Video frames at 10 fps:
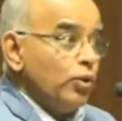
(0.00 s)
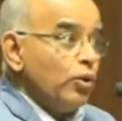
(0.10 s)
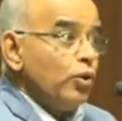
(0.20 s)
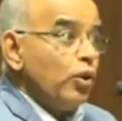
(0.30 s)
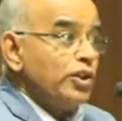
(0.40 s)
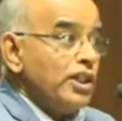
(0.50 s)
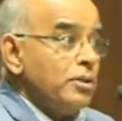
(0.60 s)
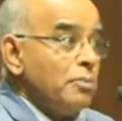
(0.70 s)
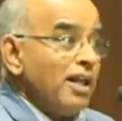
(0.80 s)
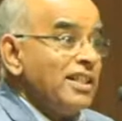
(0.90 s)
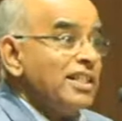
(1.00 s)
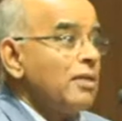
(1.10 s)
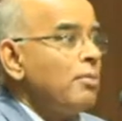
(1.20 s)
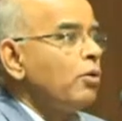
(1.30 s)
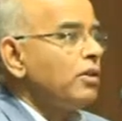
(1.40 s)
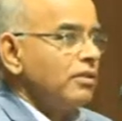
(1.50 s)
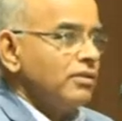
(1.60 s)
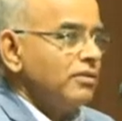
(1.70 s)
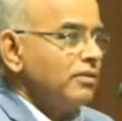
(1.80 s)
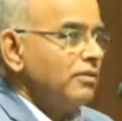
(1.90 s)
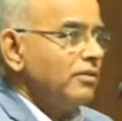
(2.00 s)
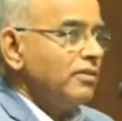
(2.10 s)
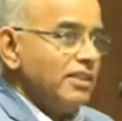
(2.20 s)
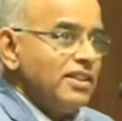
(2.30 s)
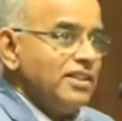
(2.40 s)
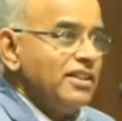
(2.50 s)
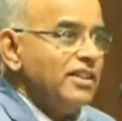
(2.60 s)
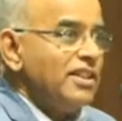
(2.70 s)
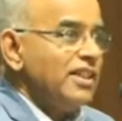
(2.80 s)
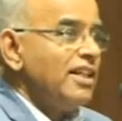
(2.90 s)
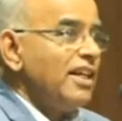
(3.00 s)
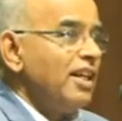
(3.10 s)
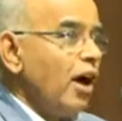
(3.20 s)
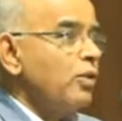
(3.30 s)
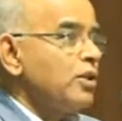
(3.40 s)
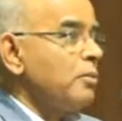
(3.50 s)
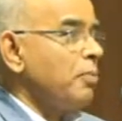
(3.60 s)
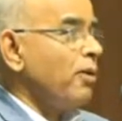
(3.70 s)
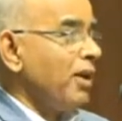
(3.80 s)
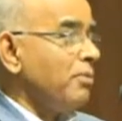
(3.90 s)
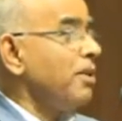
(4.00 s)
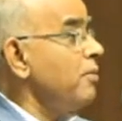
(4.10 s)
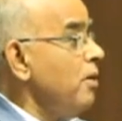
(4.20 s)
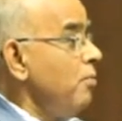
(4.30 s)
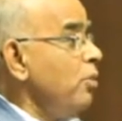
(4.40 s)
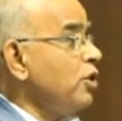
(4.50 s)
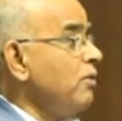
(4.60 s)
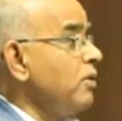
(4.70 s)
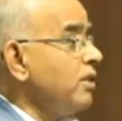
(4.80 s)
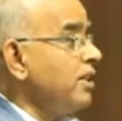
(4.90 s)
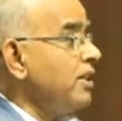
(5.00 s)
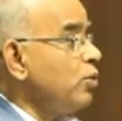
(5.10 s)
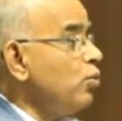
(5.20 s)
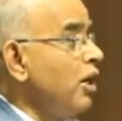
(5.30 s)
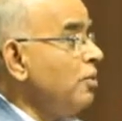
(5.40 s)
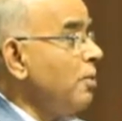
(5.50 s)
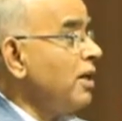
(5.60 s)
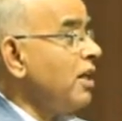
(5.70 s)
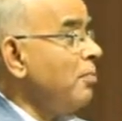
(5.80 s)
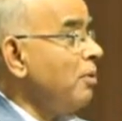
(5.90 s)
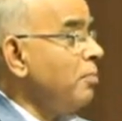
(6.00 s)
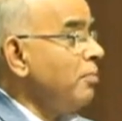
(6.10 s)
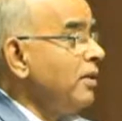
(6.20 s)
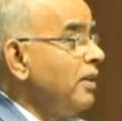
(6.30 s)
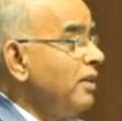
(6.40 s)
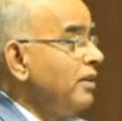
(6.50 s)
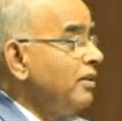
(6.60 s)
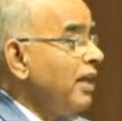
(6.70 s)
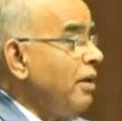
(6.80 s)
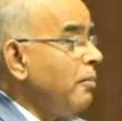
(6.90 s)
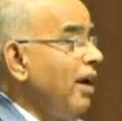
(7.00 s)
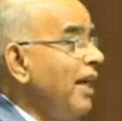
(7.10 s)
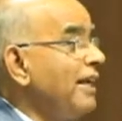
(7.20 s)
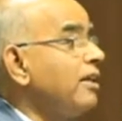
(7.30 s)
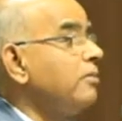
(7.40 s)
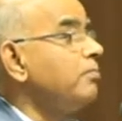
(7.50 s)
no judge bothers about, since this is an in-house program, most of the judges do not bother about their plight.